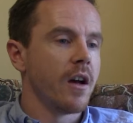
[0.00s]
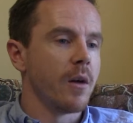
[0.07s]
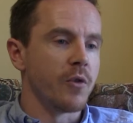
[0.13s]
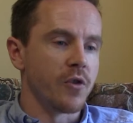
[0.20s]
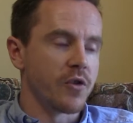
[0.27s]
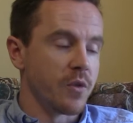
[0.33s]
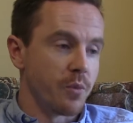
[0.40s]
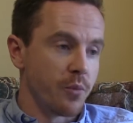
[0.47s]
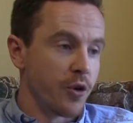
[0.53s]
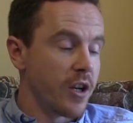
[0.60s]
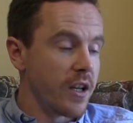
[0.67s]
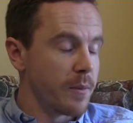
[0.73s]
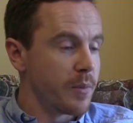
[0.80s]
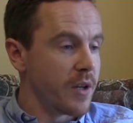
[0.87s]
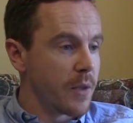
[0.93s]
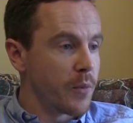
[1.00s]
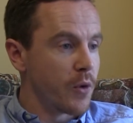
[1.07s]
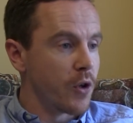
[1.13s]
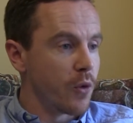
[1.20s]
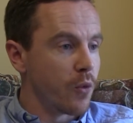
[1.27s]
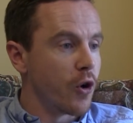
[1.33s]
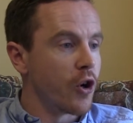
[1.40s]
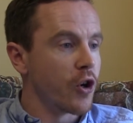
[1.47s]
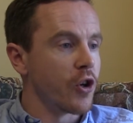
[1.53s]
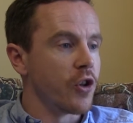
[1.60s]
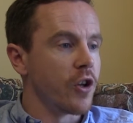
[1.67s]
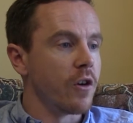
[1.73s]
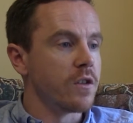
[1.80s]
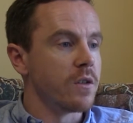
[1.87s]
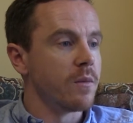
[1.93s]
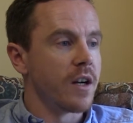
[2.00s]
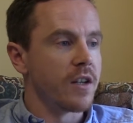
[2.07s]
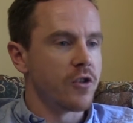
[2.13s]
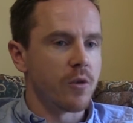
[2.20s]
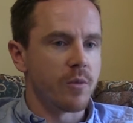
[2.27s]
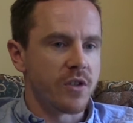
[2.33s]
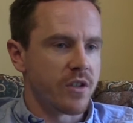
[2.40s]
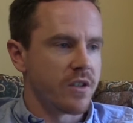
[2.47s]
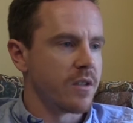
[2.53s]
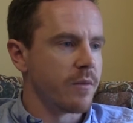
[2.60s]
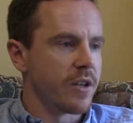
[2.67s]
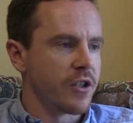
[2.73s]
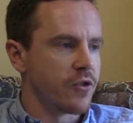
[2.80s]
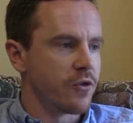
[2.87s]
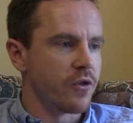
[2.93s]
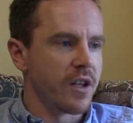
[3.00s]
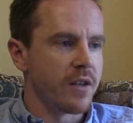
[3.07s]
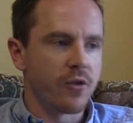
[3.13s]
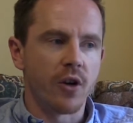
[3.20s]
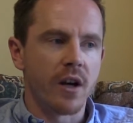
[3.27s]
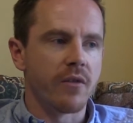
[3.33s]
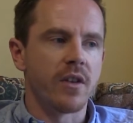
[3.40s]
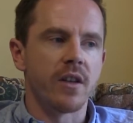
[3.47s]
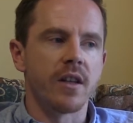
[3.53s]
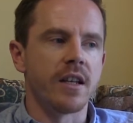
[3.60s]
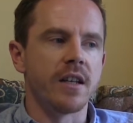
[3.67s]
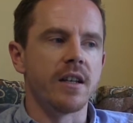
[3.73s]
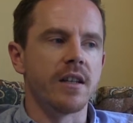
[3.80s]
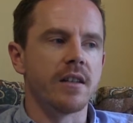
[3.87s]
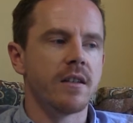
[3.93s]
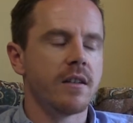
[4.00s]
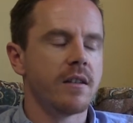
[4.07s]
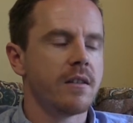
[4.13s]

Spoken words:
and we've got some brilliant people who work on those, and my job is just to make sure they've got everything they need.